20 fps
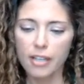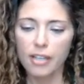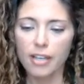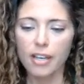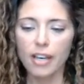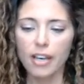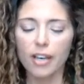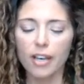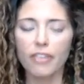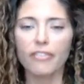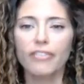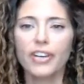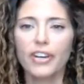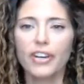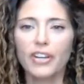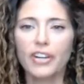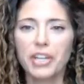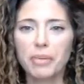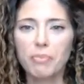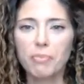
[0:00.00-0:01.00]
Very
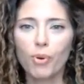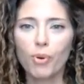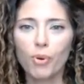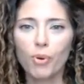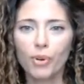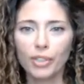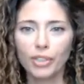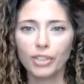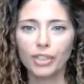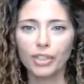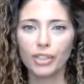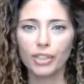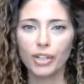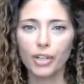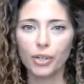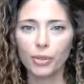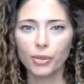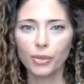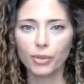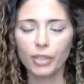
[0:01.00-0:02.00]
important
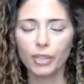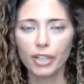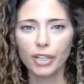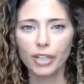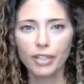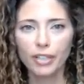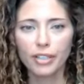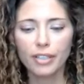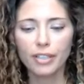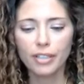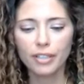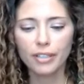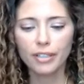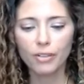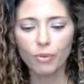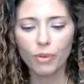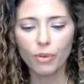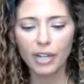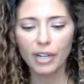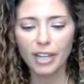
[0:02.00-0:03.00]
note.
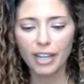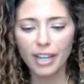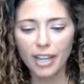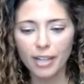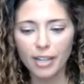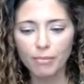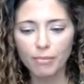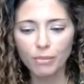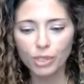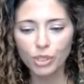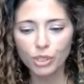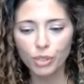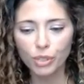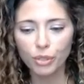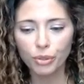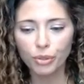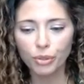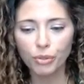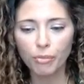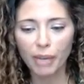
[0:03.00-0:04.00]
When it comes
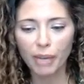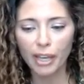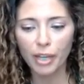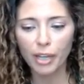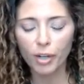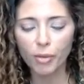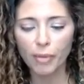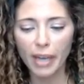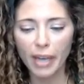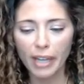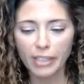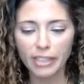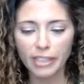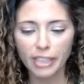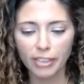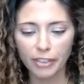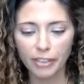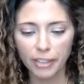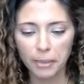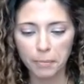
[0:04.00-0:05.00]
to
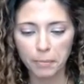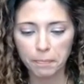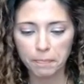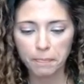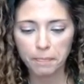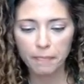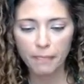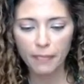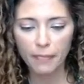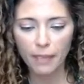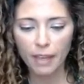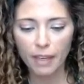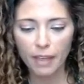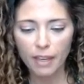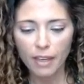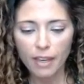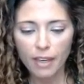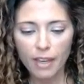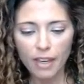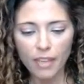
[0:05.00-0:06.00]
Mycobacterium,
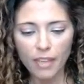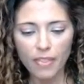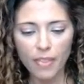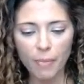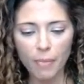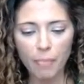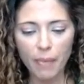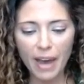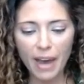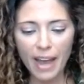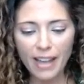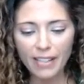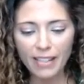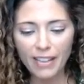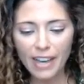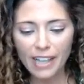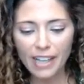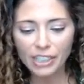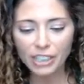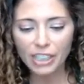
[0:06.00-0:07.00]
the
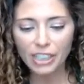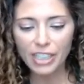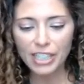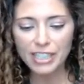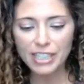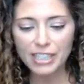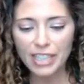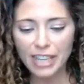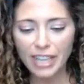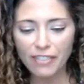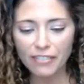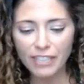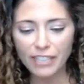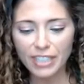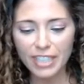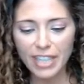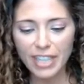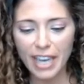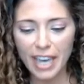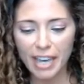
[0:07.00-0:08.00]
biologic safety
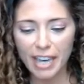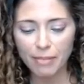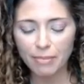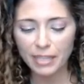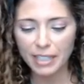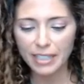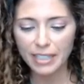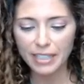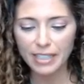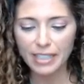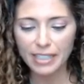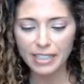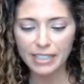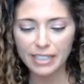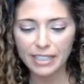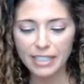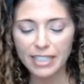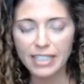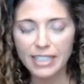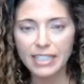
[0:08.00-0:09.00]
cabinet is
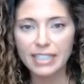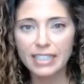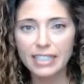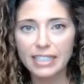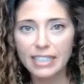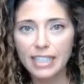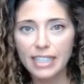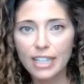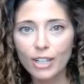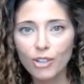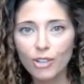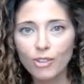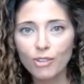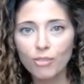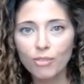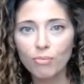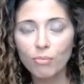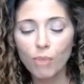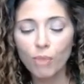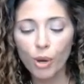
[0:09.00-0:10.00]
the single
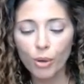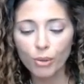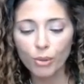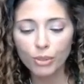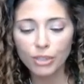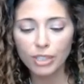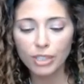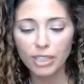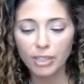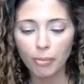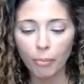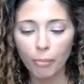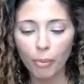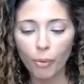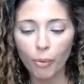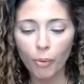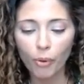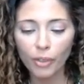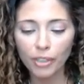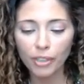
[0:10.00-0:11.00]
most
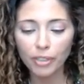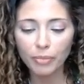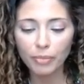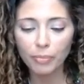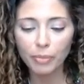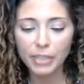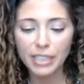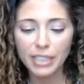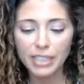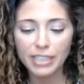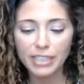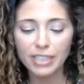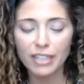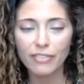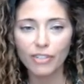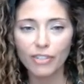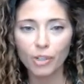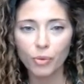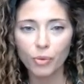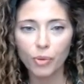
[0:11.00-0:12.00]
important piece of
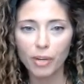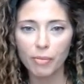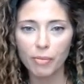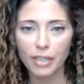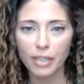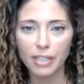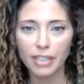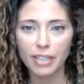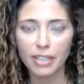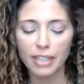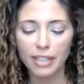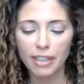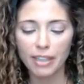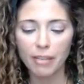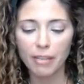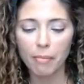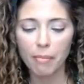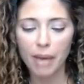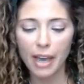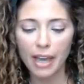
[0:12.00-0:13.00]
equipment in the
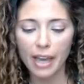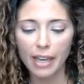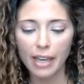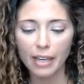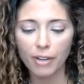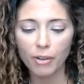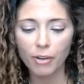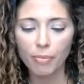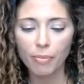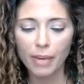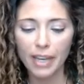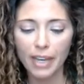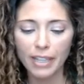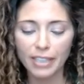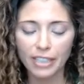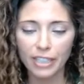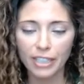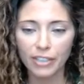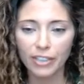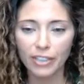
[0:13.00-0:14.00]

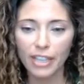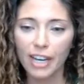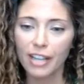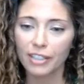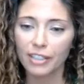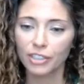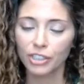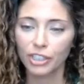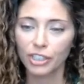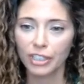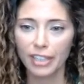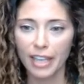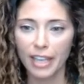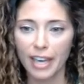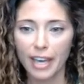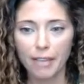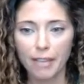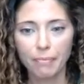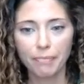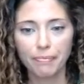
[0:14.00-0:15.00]
mycobacteriology lab.